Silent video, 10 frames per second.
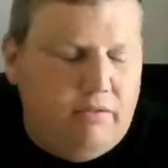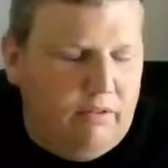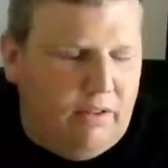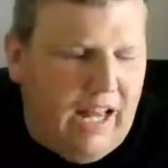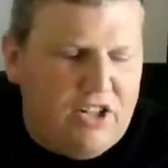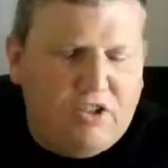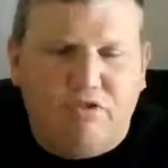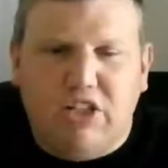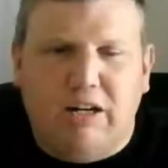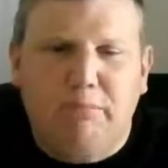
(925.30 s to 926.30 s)
Clash of
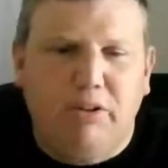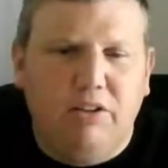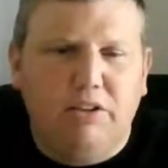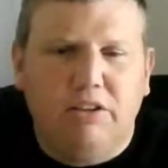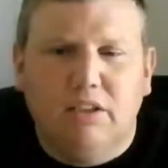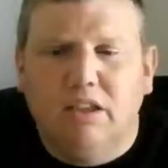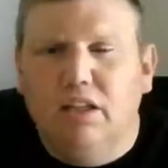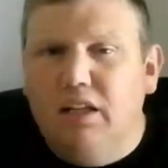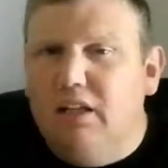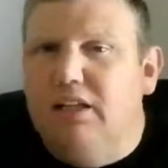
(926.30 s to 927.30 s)
Champions
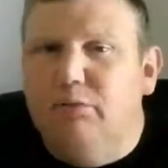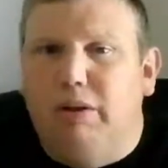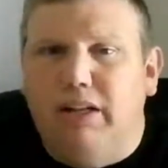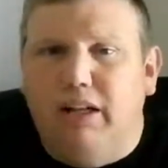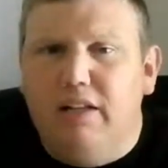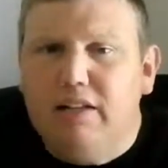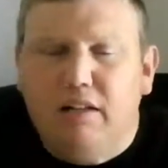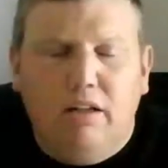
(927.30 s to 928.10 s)
this weekend.